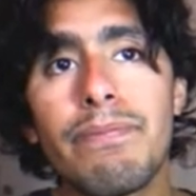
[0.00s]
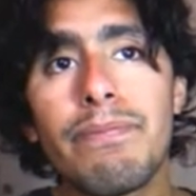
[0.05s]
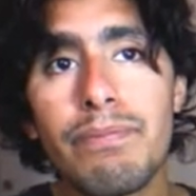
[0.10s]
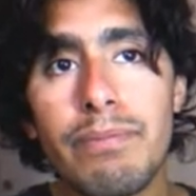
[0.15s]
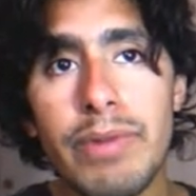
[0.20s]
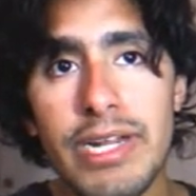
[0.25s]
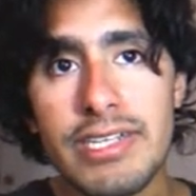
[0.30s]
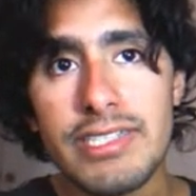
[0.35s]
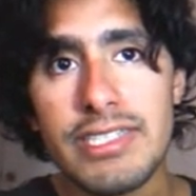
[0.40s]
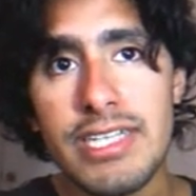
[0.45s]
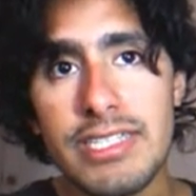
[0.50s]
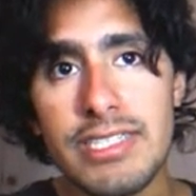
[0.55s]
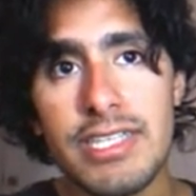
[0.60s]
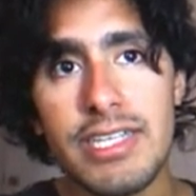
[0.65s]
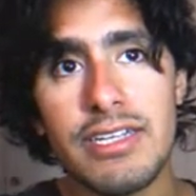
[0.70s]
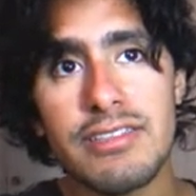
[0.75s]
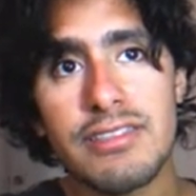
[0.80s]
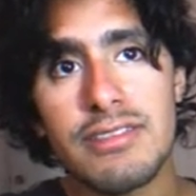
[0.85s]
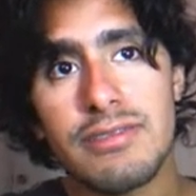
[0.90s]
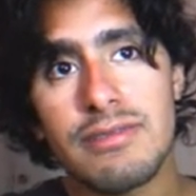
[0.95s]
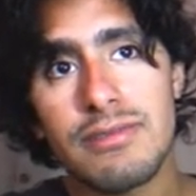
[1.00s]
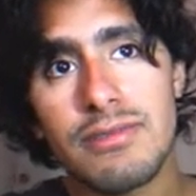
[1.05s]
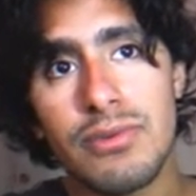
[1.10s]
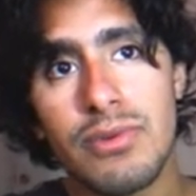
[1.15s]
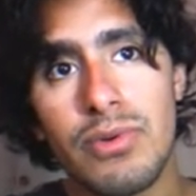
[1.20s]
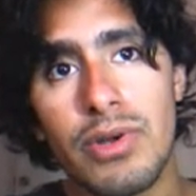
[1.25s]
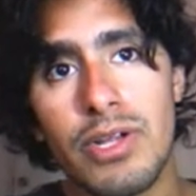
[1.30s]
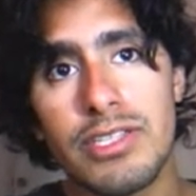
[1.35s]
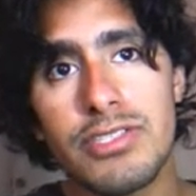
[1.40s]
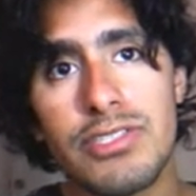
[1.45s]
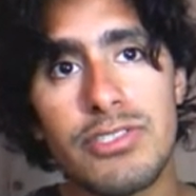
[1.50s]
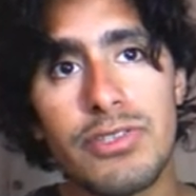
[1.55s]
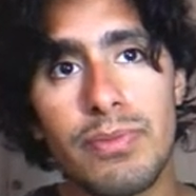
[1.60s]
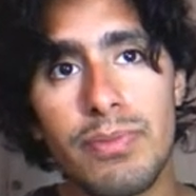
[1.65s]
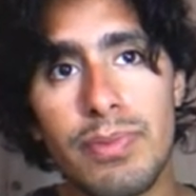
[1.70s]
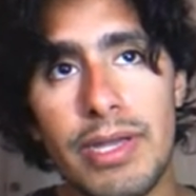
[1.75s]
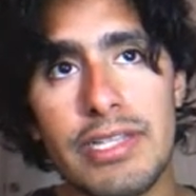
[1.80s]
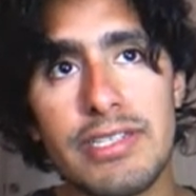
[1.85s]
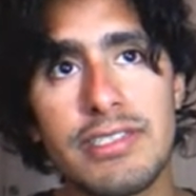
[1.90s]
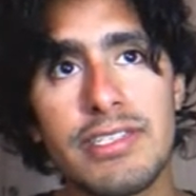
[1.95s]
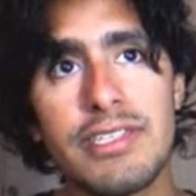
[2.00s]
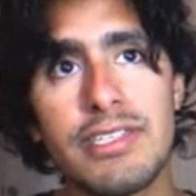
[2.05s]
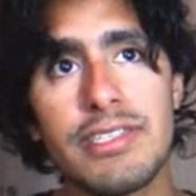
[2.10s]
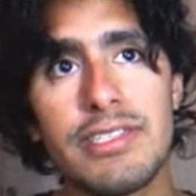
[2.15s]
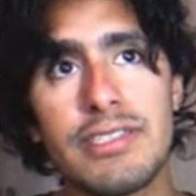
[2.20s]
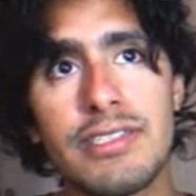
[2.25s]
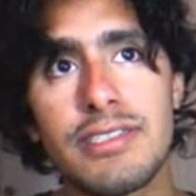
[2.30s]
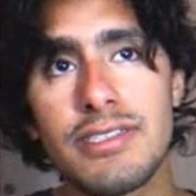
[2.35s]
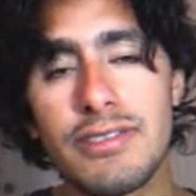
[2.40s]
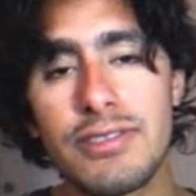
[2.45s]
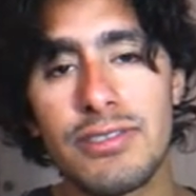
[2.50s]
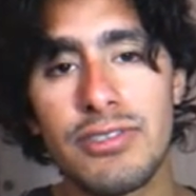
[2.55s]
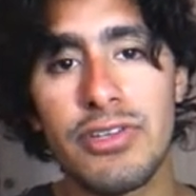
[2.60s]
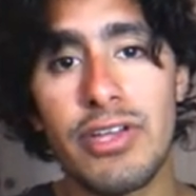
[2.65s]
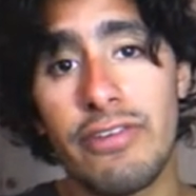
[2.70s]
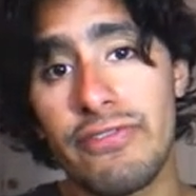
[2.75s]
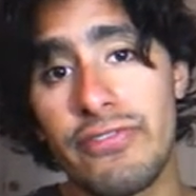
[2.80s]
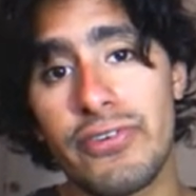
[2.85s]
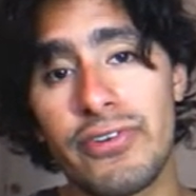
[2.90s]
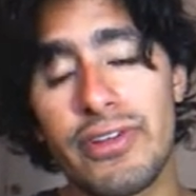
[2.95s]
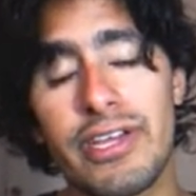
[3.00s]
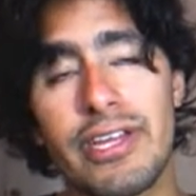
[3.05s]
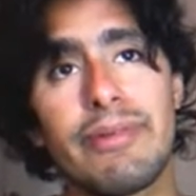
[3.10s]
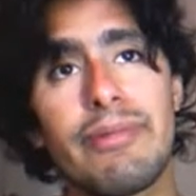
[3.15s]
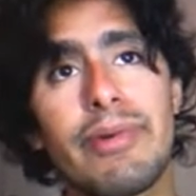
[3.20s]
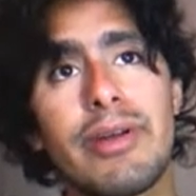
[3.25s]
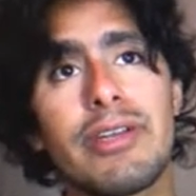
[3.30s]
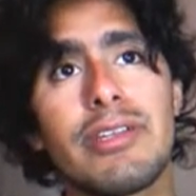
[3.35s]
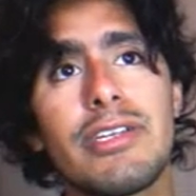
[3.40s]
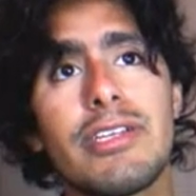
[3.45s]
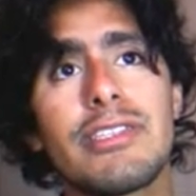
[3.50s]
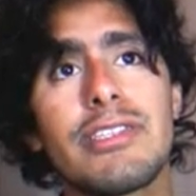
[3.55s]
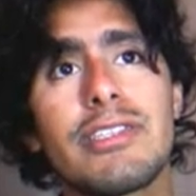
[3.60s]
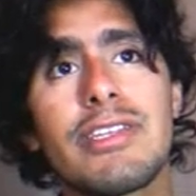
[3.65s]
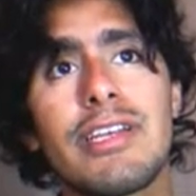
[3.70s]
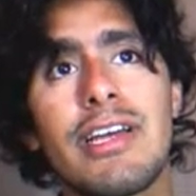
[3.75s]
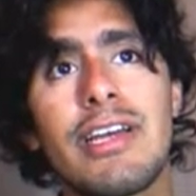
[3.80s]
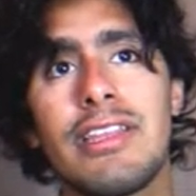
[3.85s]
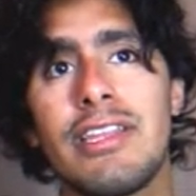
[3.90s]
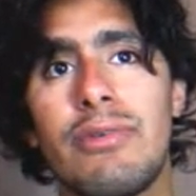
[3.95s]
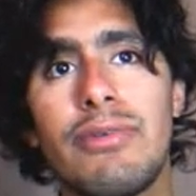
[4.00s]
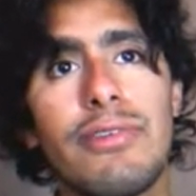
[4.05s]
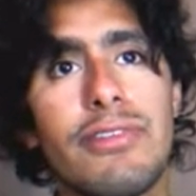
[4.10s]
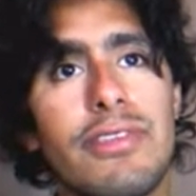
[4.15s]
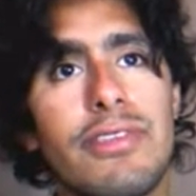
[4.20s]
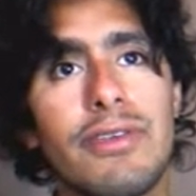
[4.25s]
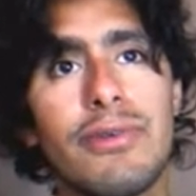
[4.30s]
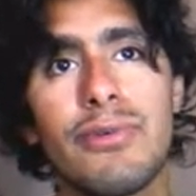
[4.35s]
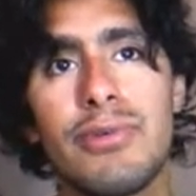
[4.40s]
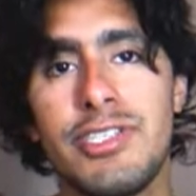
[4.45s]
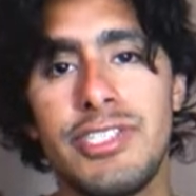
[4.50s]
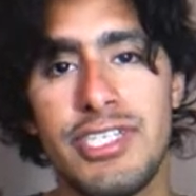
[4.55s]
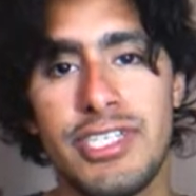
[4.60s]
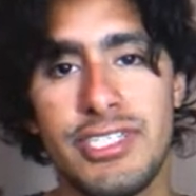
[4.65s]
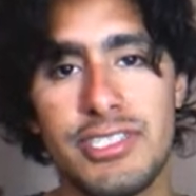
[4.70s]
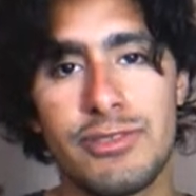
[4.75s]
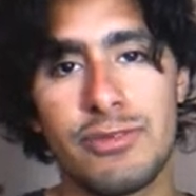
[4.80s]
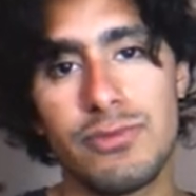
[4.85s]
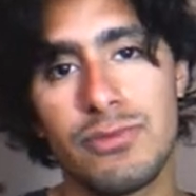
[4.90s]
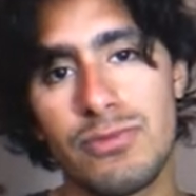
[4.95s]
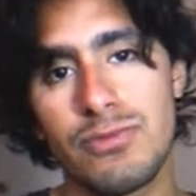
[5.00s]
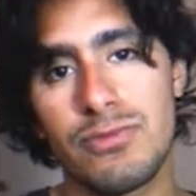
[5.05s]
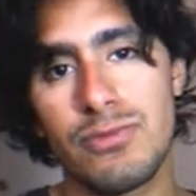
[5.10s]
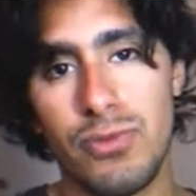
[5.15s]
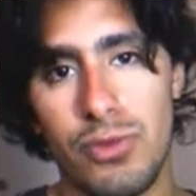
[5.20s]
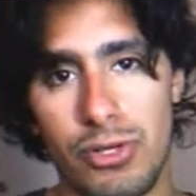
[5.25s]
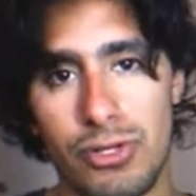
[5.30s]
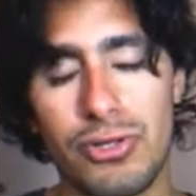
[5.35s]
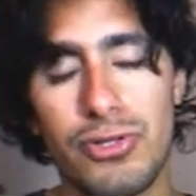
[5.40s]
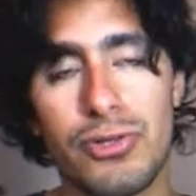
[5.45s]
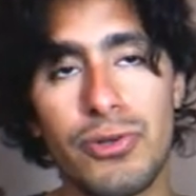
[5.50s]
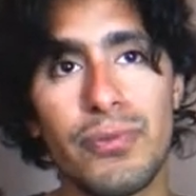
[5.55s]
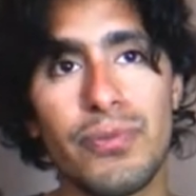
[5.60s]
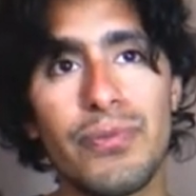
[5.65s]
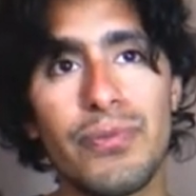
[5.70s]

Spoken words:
But as I said, once you paste this, you can forget about it and everything will just work.